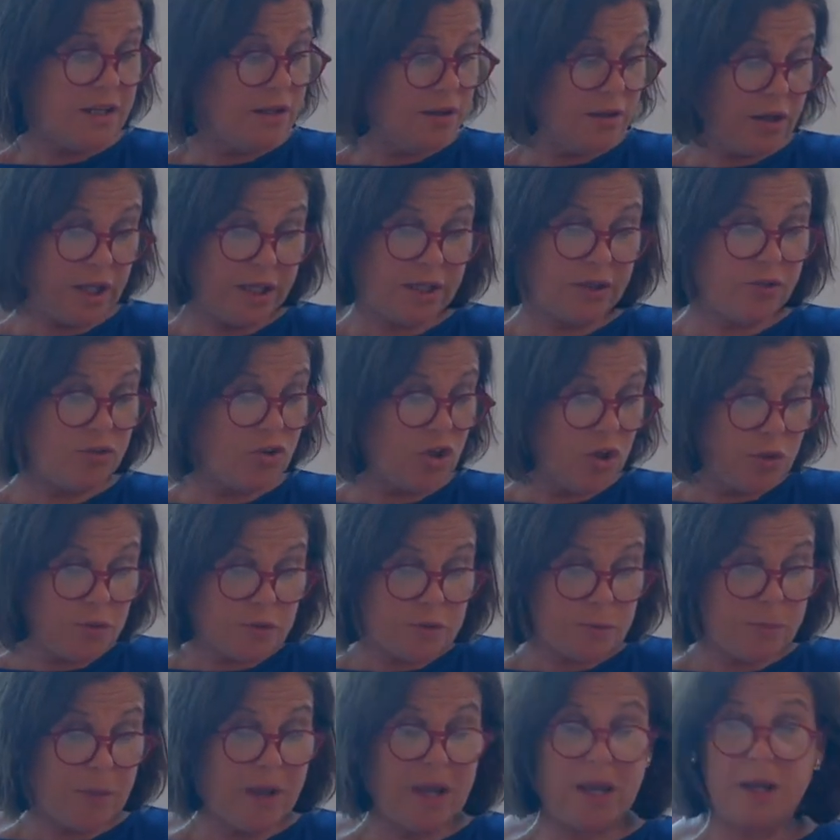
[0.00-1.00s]
like
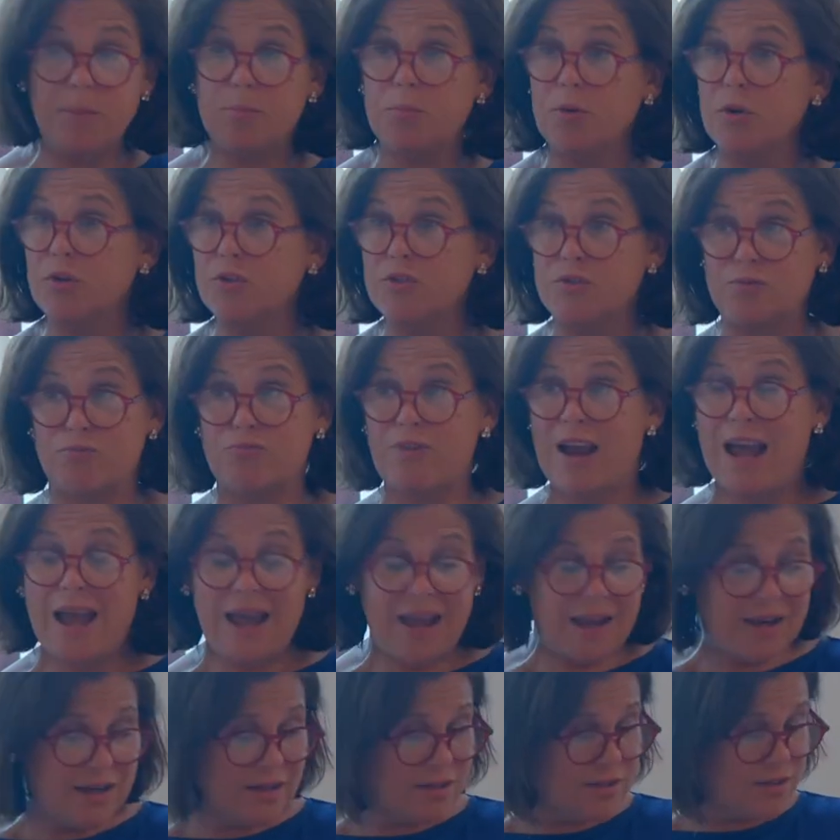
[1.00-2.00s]
newspapers,
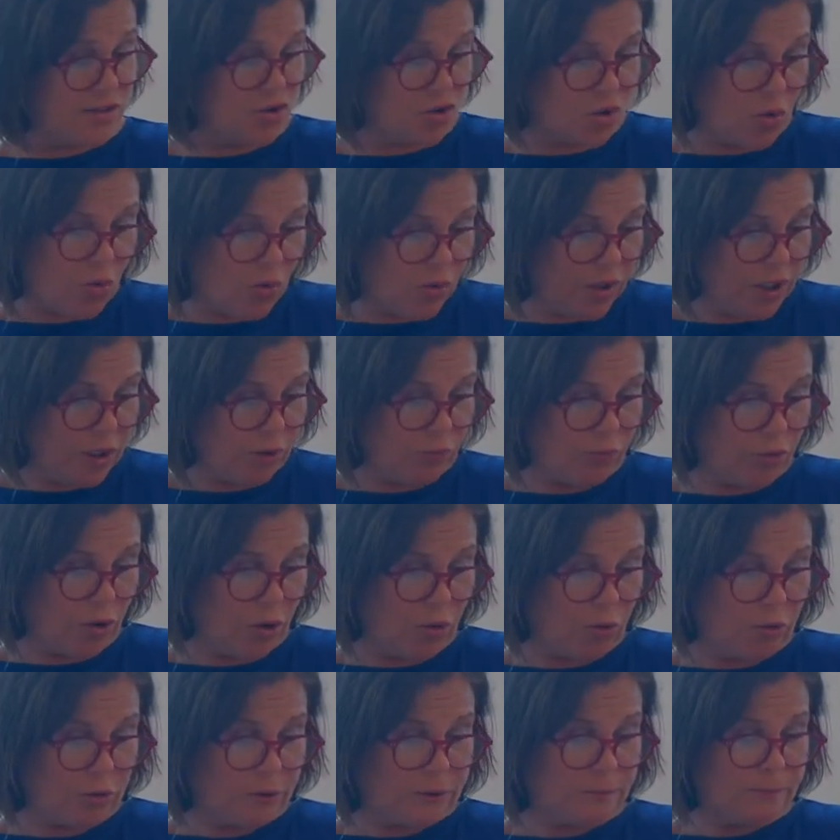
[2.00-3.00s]
rags, toilet
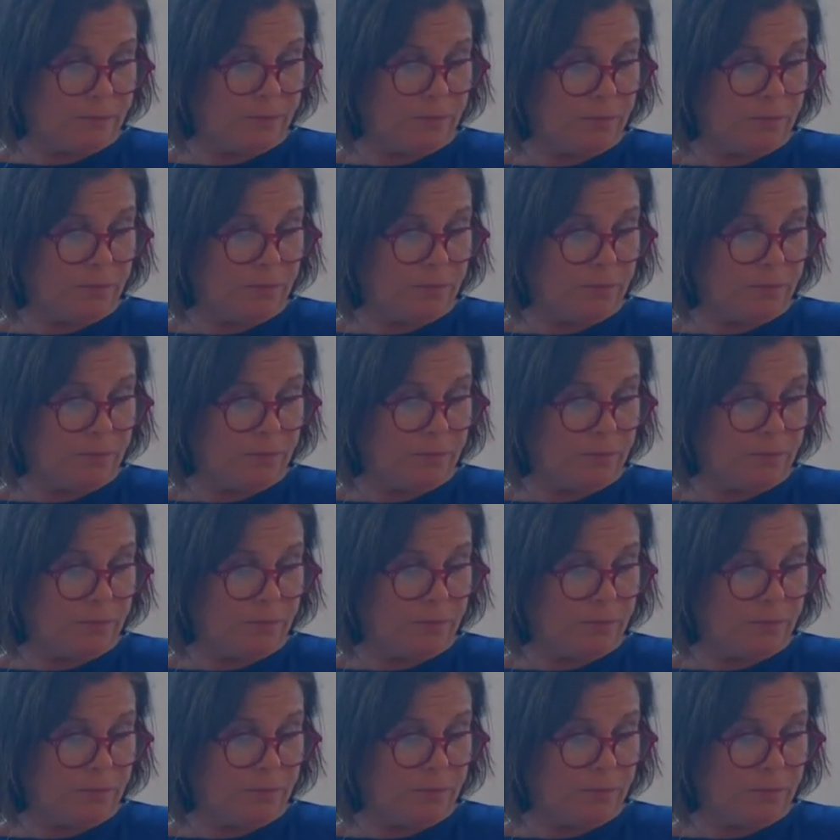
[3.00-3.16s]
roll.